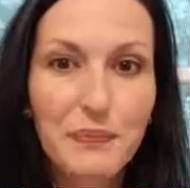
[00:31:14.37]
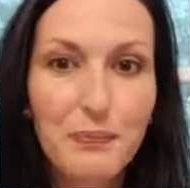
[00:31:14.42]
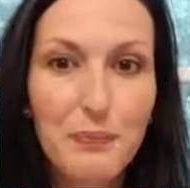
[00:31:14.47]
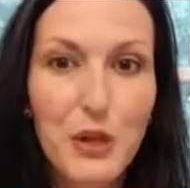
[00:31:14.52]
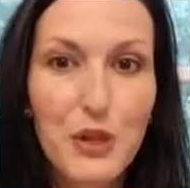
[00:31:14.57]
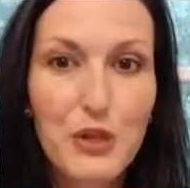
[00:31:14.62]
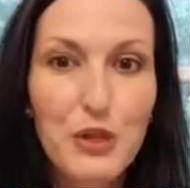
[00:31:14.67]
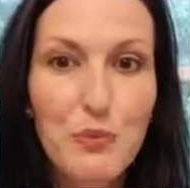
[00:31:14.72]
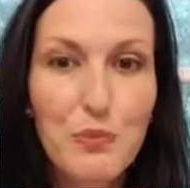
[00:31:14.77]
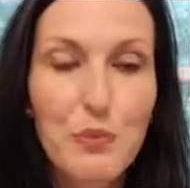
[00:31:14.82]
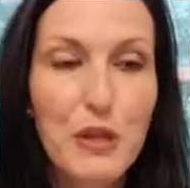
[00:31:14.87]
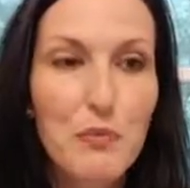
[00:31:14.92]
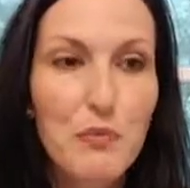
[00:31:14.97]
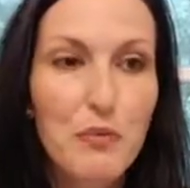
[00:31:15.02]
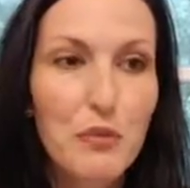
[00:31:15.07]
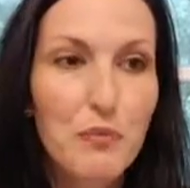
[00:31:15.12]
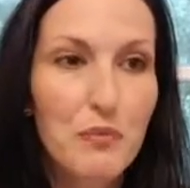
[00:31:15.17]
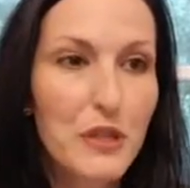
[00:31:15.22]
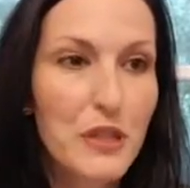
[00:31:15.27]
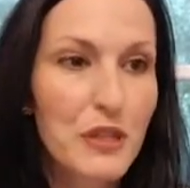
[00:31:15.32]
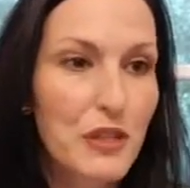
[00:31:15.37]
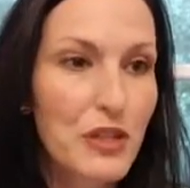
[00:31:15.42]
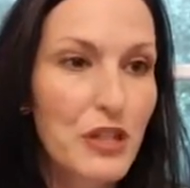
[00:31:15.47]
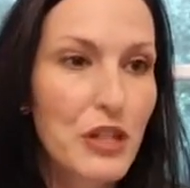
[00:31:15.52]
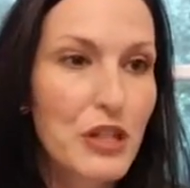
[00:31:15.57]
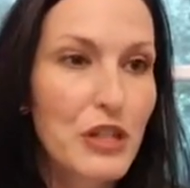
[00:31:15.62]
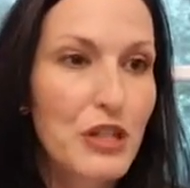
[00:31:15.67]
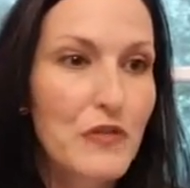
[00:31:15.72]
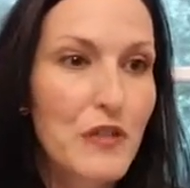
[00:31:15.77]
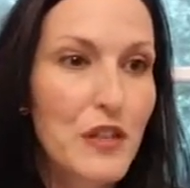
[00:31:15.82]
Most people been in
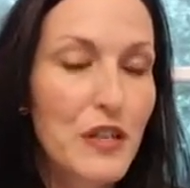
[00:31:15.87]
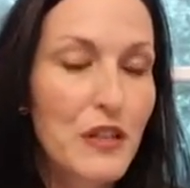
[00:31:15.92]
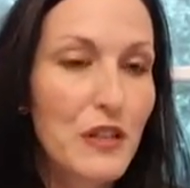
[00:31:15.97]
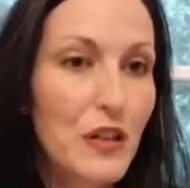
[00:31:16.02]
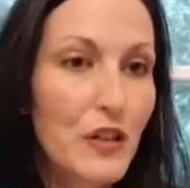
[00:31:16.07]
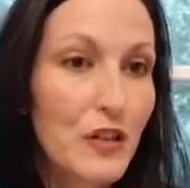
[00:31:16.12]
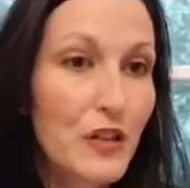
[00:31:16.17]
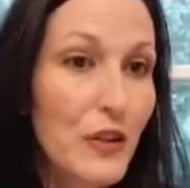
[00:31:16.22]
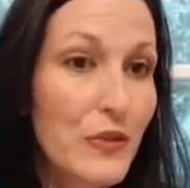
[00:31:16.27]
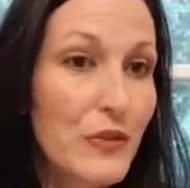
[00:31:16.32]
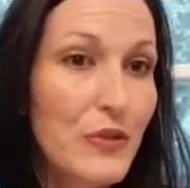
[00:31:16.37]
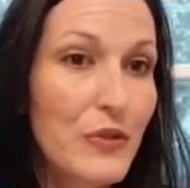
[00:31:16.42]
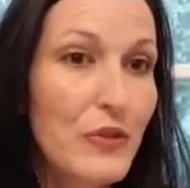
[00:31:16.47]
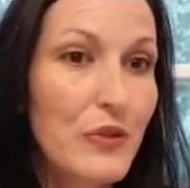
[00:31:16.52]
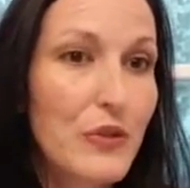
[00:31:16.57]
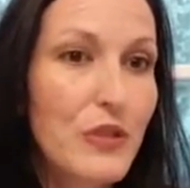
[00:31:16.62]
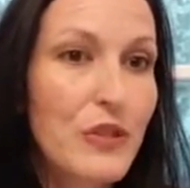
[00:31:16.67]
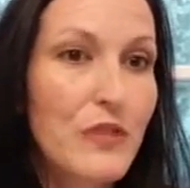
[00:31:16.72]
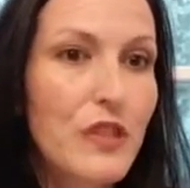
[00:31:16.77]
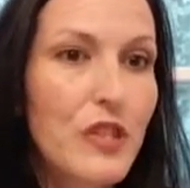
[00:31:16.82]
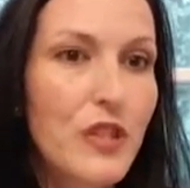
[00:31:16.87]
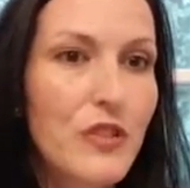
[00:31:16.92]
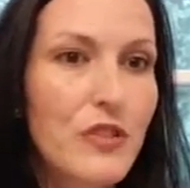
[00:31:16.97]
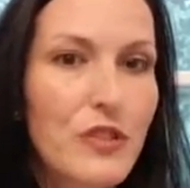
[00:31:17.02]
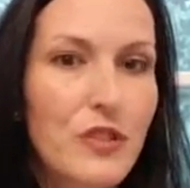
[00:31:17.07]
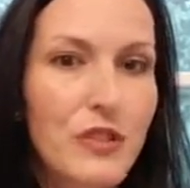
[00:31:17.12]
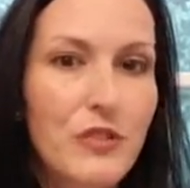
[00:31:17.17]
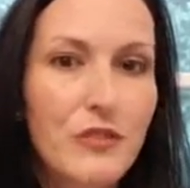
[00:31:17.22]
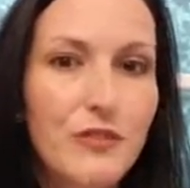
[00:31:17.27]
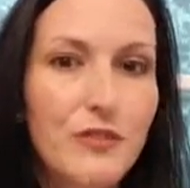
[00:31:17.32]
church very long know the story of
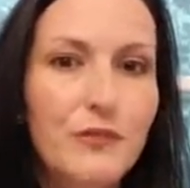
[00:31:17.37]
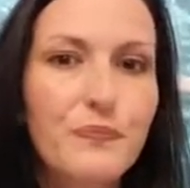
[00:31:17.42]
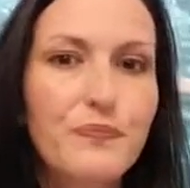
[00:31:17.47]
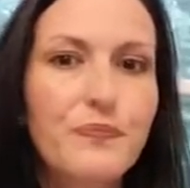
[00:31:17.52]
Joseph.